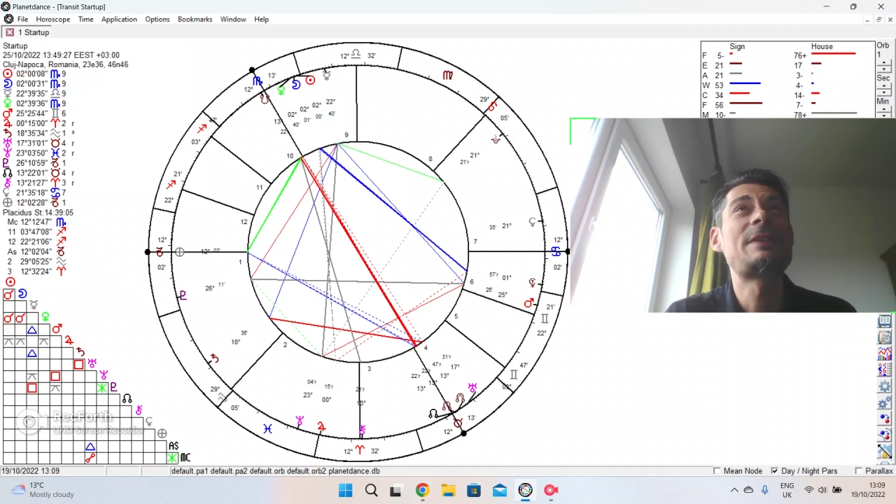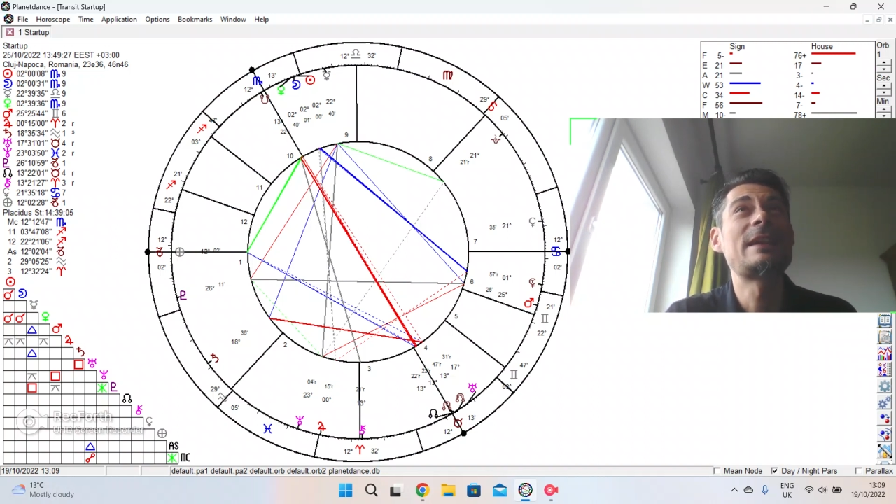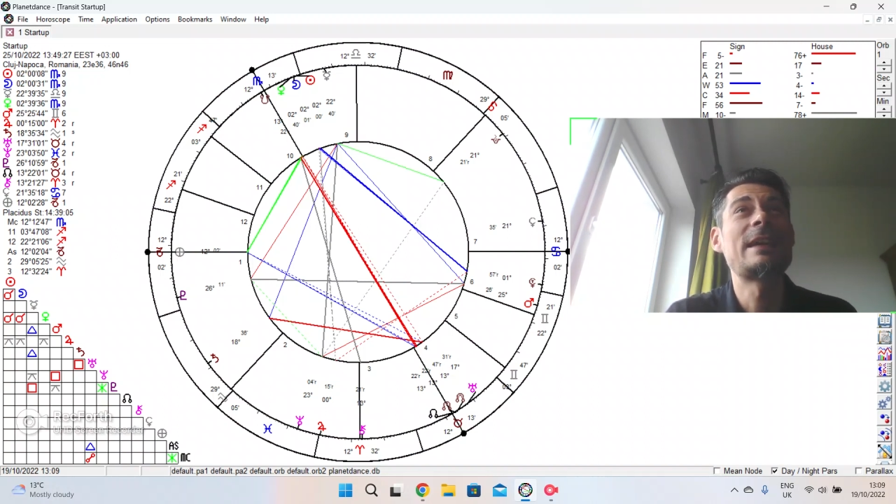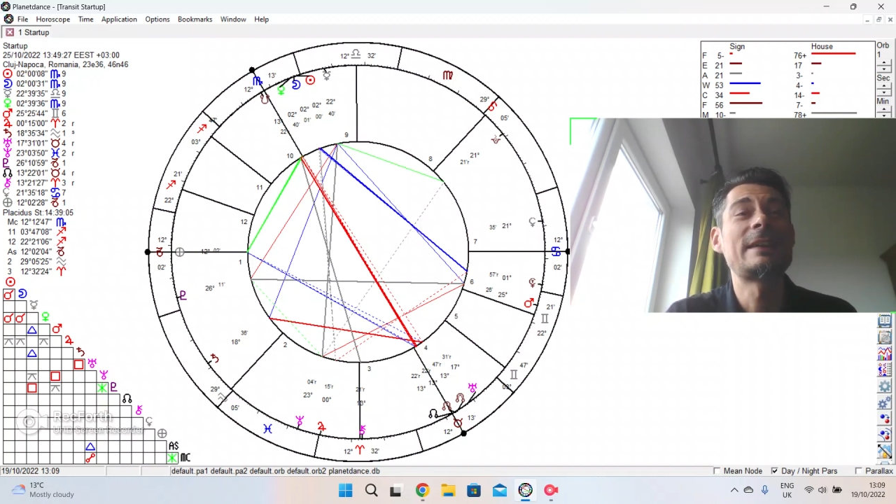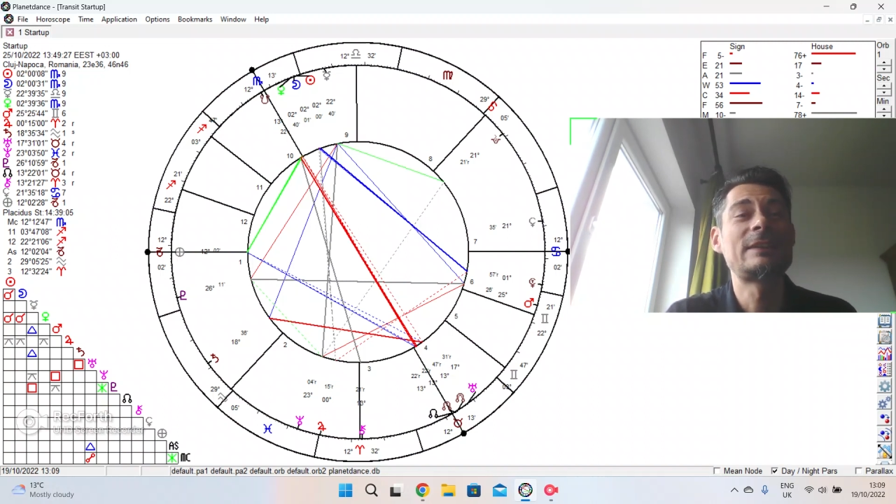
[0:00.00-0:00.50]

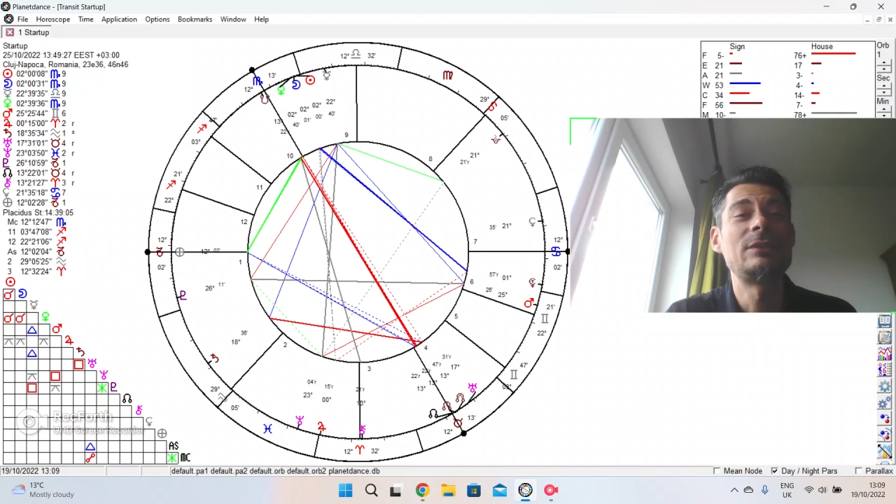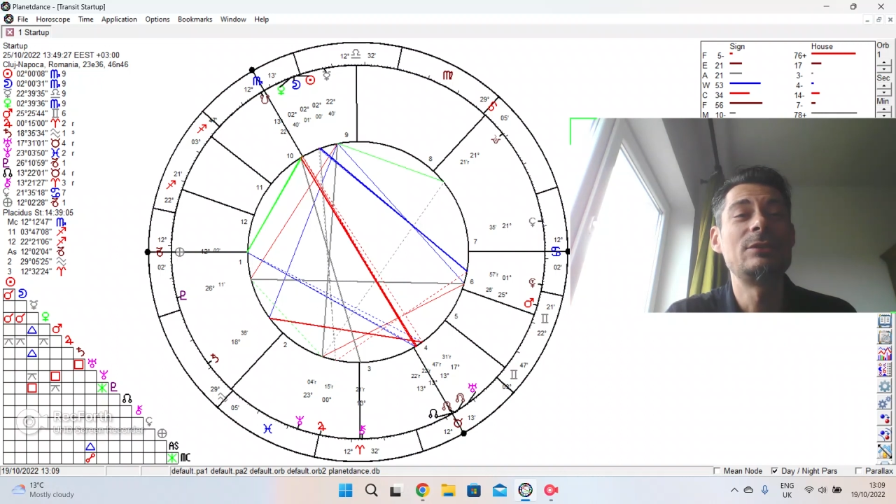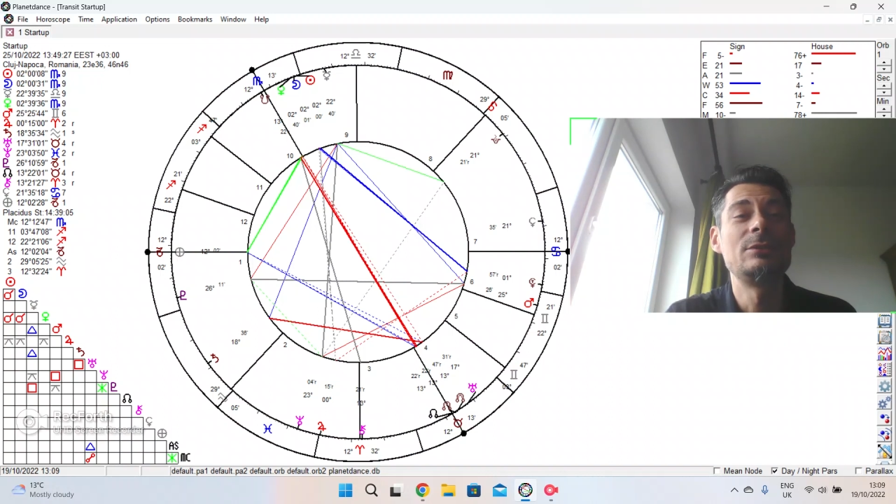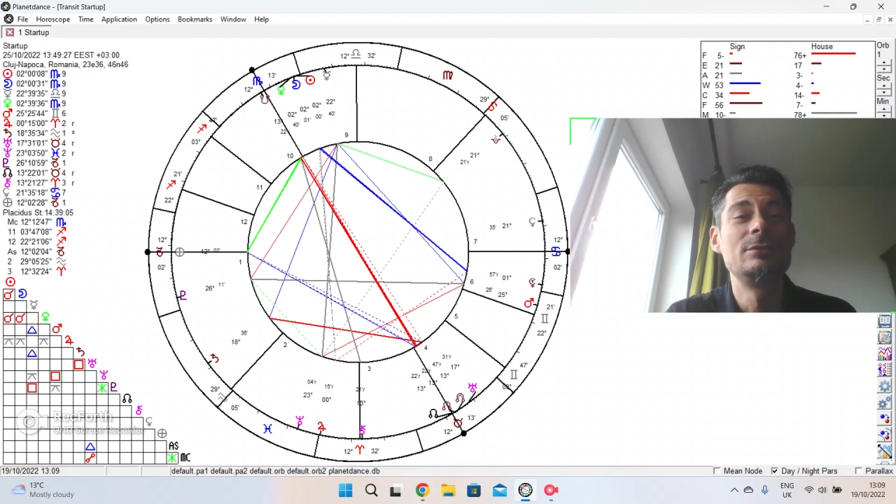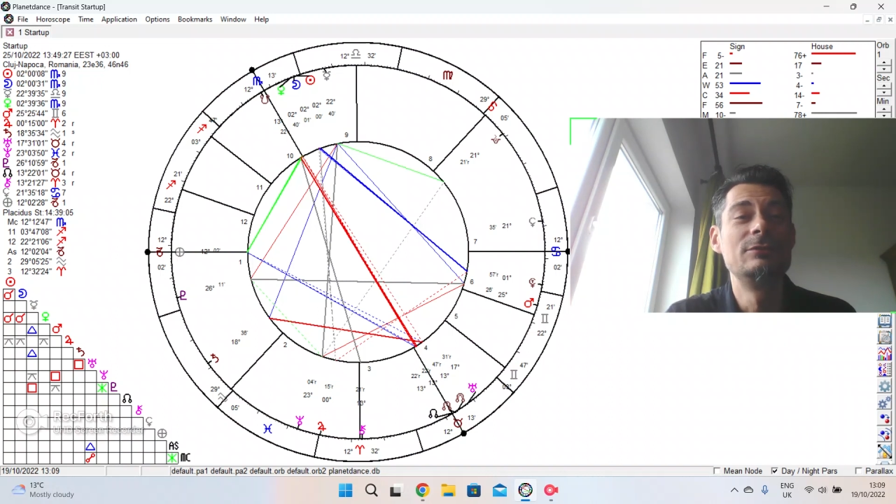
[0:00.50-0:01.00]
but at
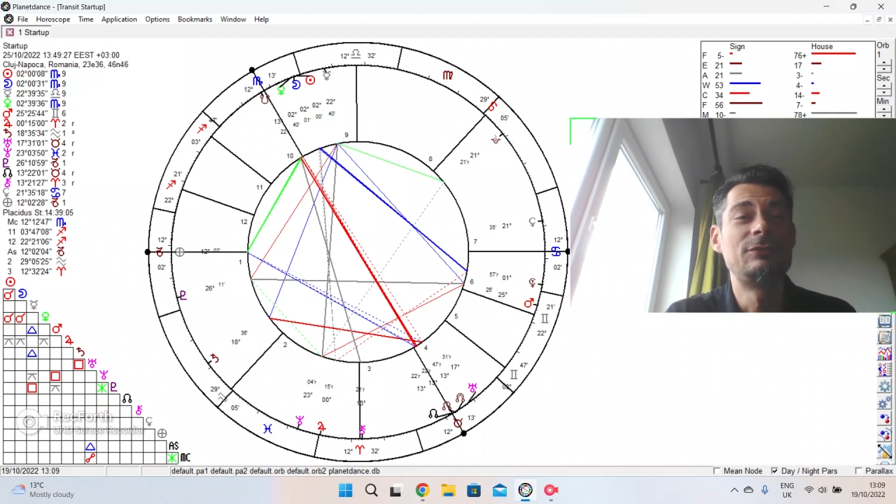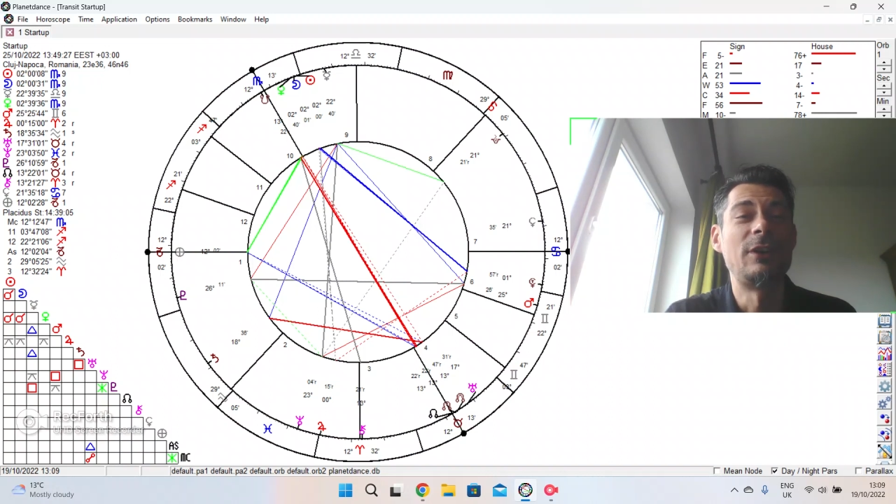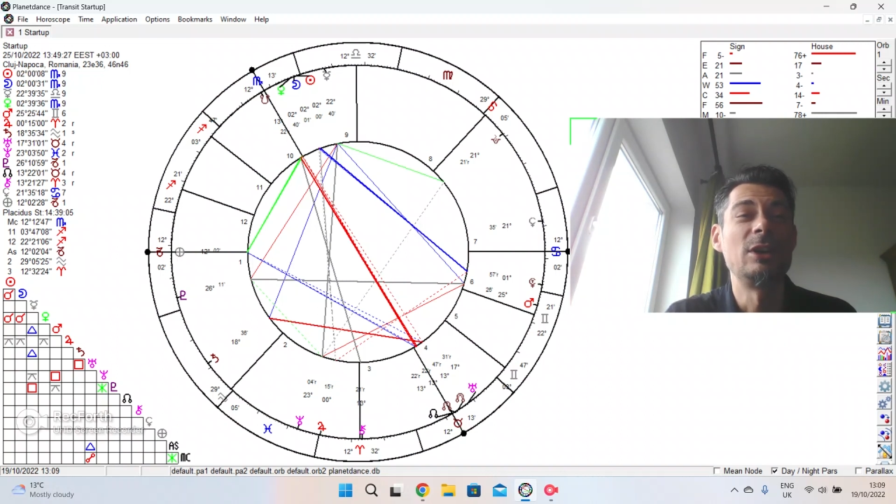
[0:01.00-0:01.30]
times